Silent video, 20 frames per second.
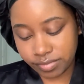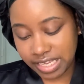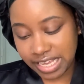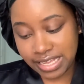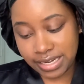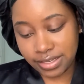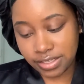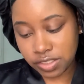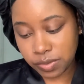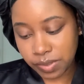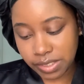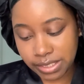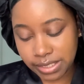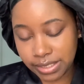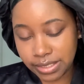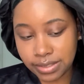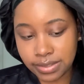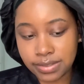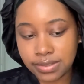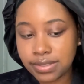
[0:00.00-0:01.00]
it is what it
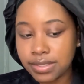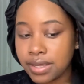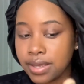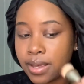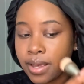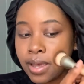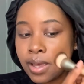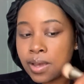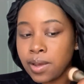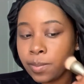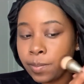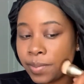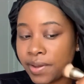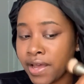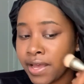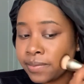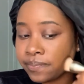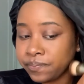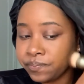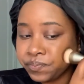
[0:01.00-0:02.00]
is.
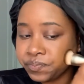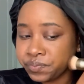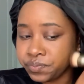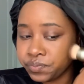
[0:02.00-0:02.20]
But